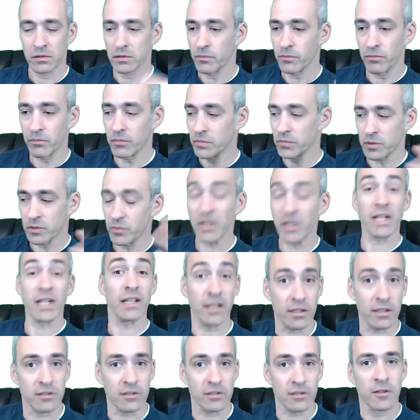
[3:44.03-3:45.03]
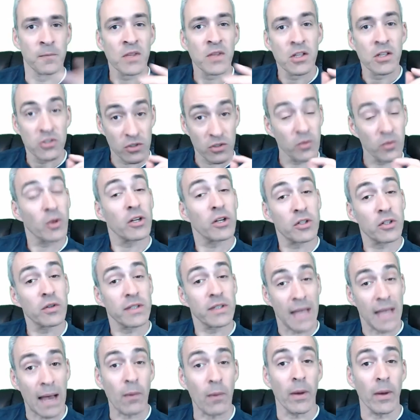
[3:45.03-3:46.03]
It's meaningless. So we're going to do it
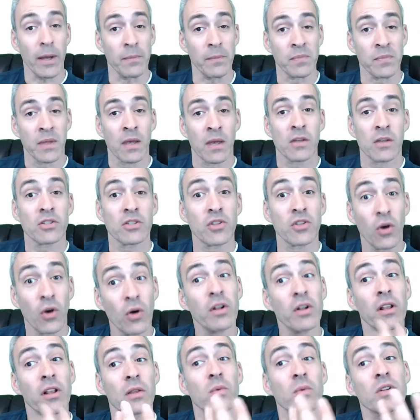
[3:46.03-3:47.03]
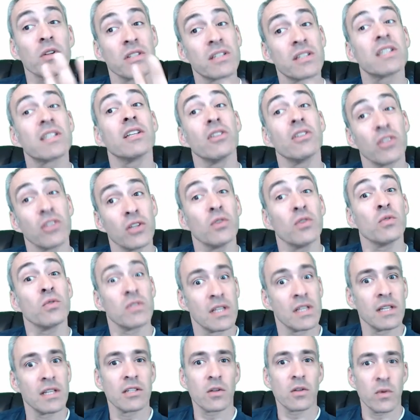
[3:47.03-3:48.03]
that way. So in other words, still use
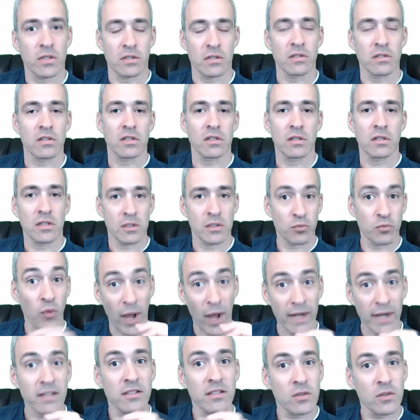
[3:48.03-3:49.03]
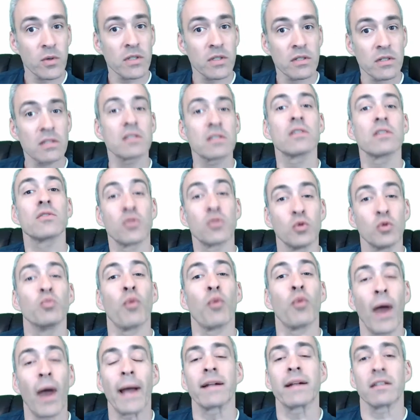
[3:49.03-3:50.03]
these quizzes, these practice quizzes, to
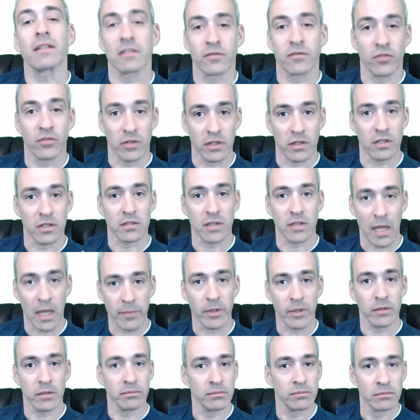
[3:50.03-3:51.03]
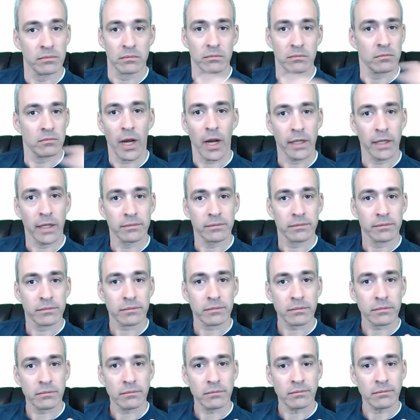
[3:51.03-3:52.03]
practice for the assignment, right?
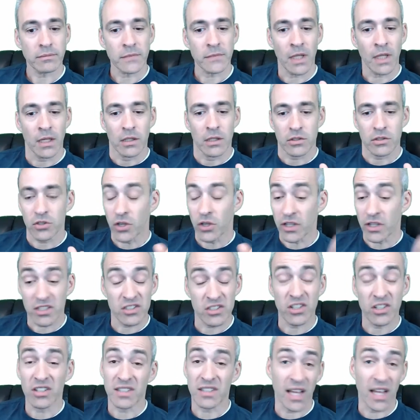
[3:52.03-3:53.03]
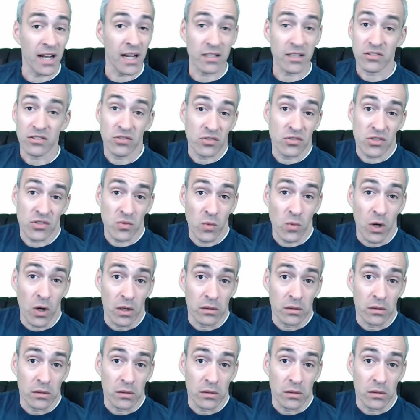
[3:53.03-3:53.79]
So you can start that as soon as you want.